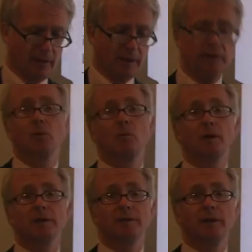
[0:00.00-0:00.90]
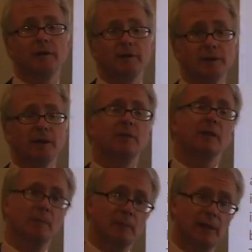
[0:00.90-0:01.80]
as it was for every
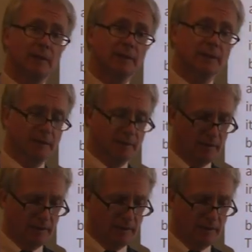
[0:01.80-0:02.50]
century in the past